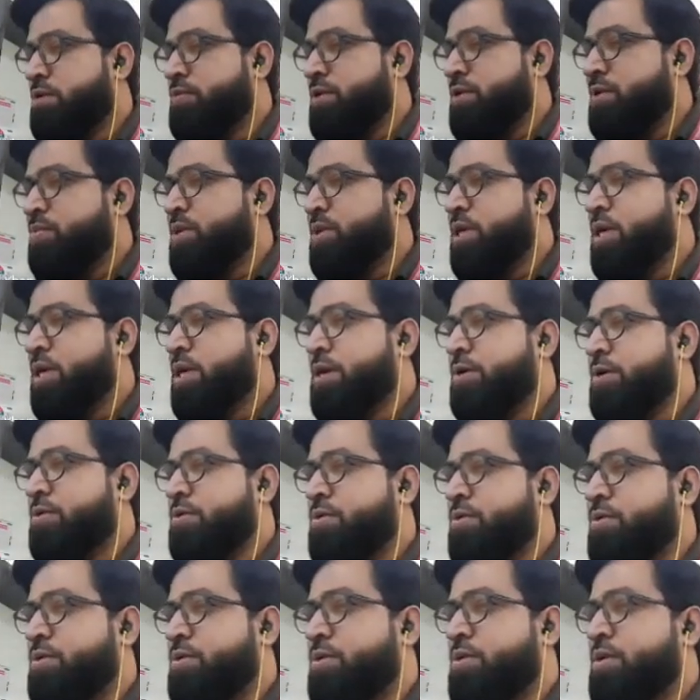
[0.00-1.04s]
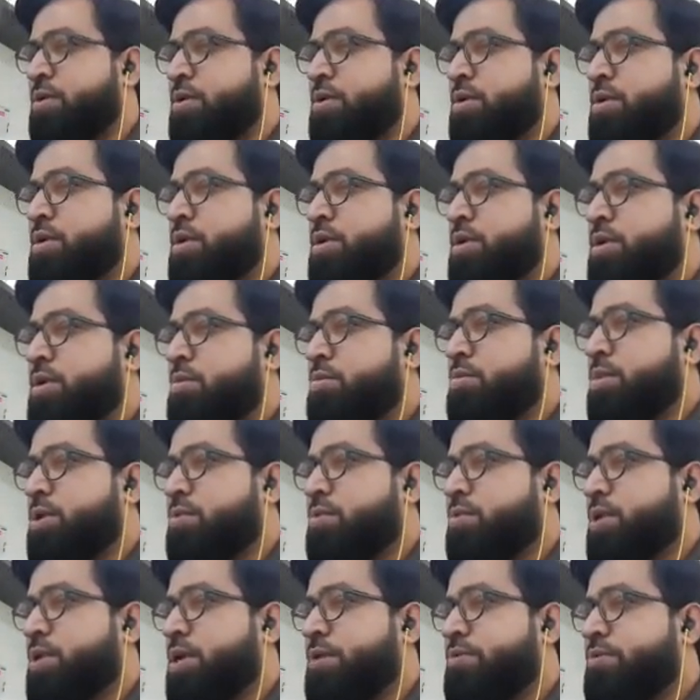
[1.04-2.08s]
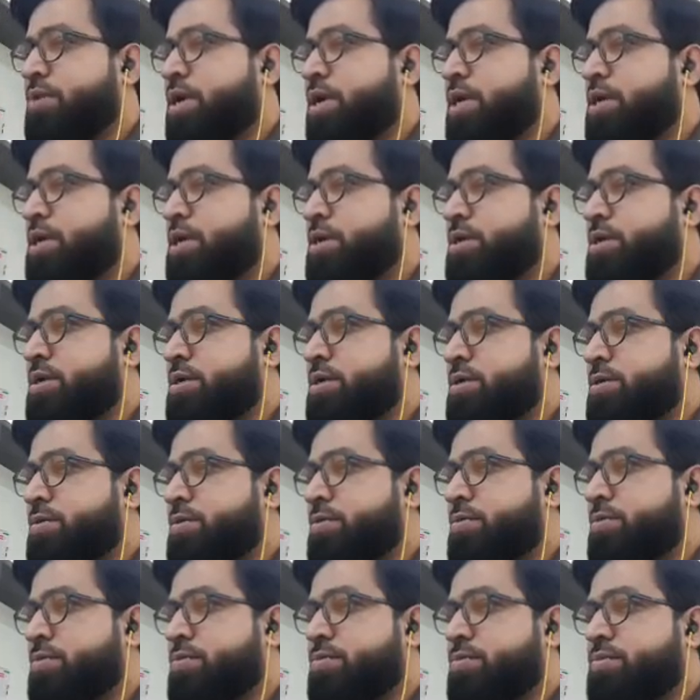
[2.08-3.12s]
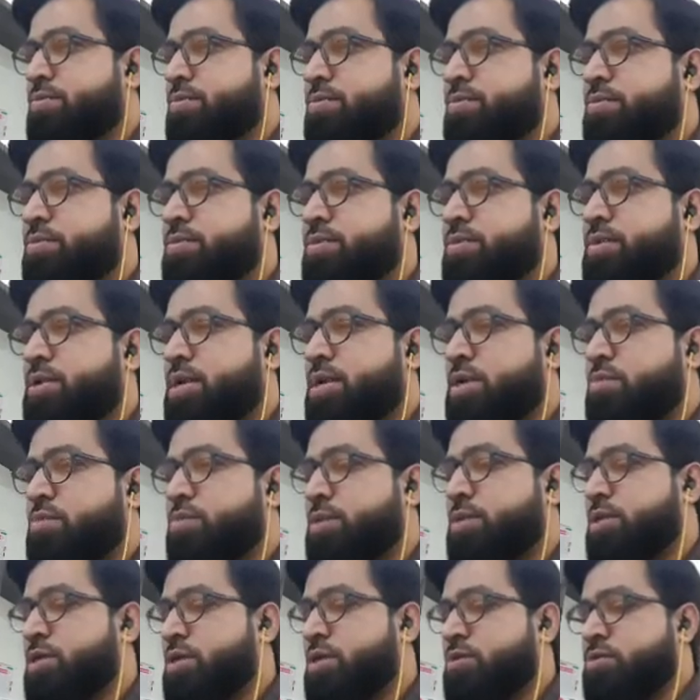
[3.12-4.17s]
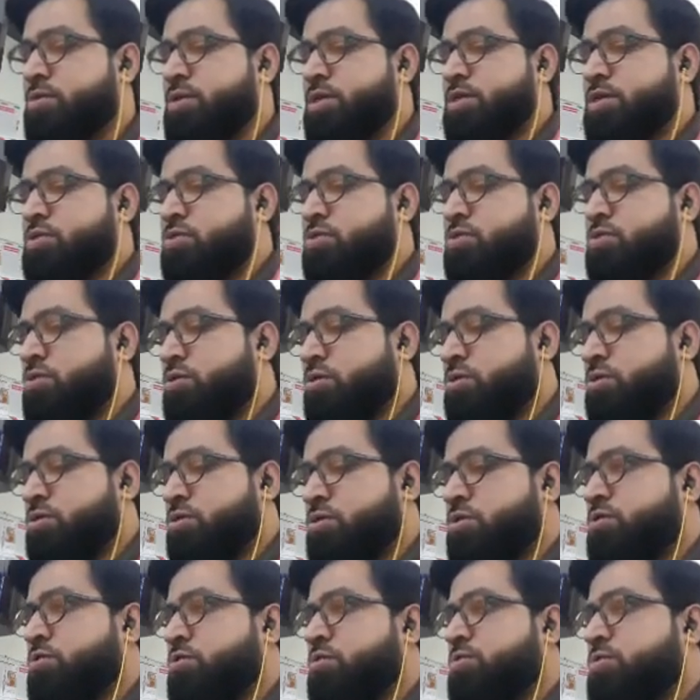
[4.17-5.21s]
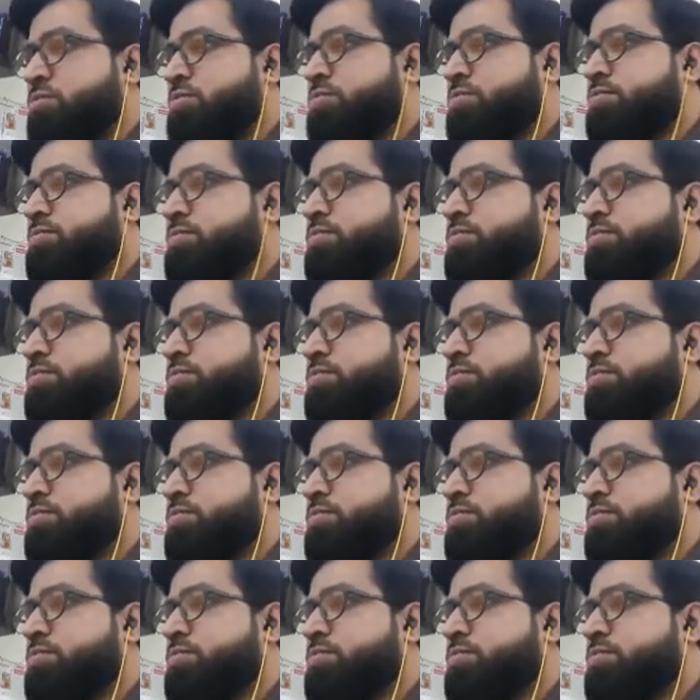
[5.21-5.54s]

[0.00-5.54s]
it will behave, but we are trying it. Let me save this code also.